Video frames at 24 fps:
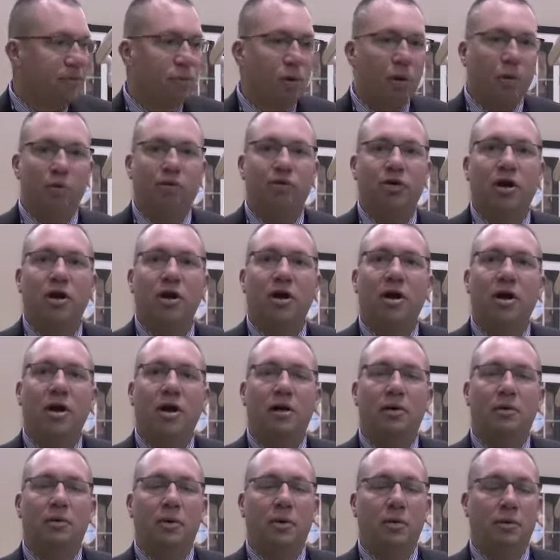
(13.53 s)
What we're trying
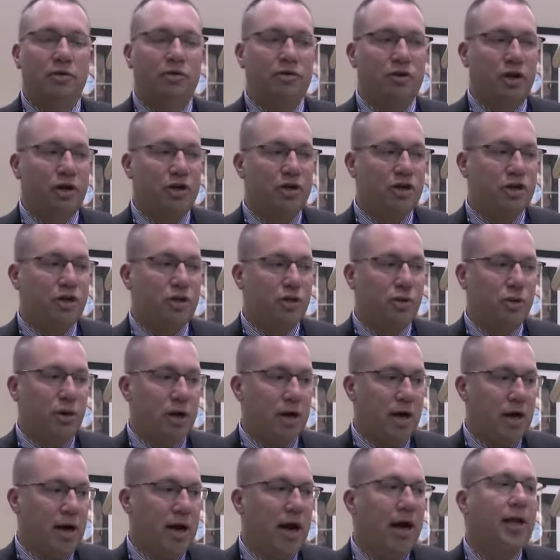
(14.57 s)

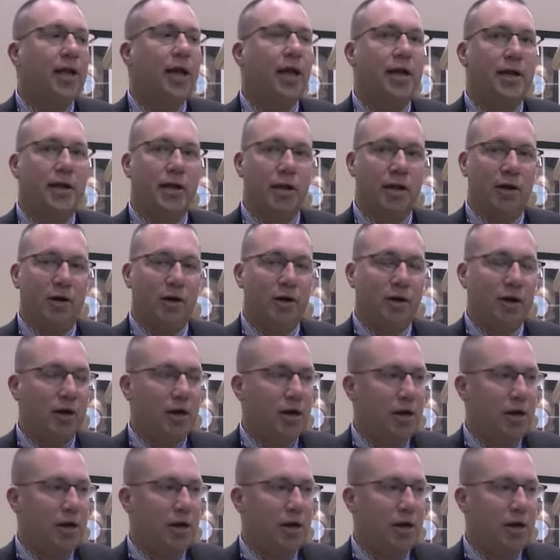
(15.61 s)
to highlight here